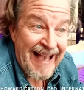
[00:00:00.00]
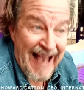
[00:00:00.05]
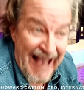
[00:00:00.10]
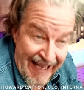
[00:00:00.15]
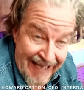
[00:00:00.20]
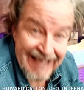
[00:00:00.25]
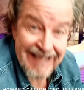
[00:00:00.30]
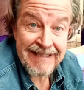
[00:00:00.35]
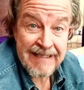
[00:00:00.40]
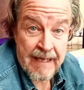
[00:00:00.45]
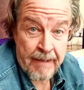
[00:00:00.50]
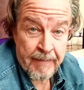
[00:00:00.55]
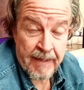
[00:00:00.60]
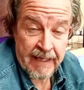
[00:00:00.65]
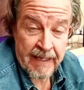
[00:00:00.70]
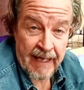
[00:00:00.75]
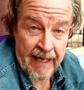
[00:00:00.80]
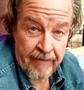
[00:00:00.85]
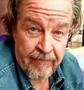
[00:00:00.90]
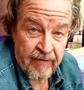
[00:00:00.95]

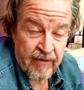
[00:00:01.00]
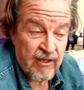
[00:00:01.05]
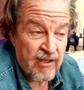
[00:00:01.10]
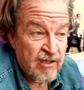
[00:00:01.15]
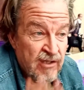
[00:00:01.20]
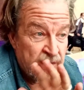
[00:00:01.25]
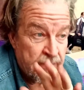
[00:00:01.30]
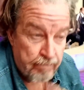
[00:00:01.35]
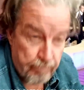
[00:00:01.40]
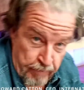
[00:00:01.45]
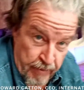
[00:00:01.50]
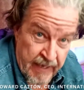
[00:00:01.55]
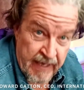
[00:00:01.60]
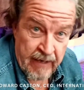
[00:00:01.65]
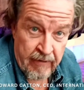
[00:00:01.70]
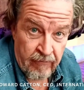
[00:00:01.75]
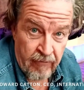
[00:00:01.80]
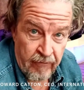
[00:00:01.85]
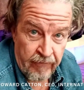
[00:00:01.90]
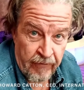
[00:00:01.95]
academic evidence,
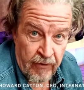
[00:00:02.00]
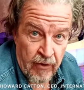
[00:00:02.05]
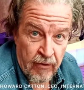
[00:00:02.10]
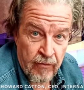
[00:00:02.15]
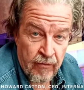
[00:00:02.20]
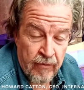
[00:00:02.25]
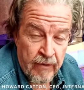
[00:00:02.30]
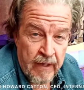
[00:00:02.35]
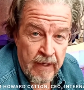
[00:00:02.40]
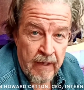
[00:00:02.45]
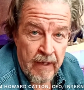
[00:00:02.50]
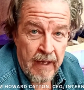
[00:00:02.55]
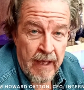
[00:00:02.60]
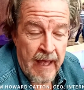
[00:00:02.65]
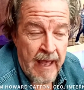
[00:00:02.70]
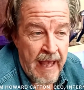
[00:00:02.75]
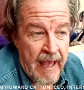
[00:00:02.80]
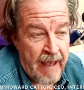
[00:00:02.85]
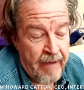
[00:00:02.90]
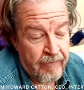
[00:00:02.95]
peer-reviewed
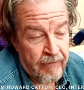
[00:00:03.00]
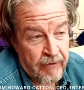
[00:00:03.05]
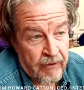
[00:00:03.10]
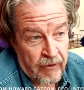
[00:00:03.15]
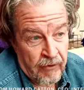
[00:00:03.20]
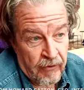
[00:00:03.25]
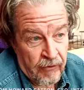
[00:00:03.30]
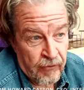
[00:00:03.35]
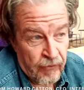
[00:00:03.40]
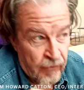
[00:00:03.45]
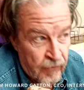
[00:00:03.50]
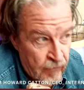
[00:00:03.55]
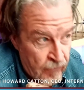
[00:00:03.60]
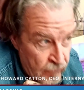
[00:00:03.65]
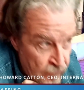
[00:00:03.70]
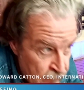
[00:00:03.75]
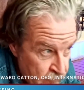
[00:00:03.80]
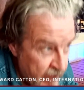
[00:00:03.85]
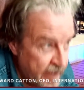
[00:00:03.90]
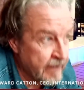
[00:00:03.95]
evidence,
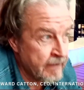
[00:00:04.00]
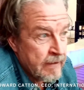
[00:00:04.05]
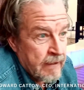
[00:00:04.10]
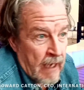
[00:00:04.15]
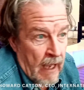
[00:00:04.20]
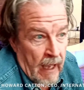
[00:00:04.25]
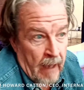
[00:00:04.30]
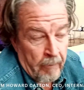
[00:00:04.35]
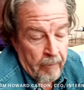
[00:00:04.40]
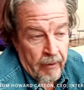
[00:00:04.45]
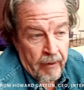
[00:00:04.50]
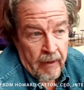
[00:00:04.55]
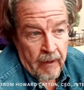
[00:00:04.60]
written up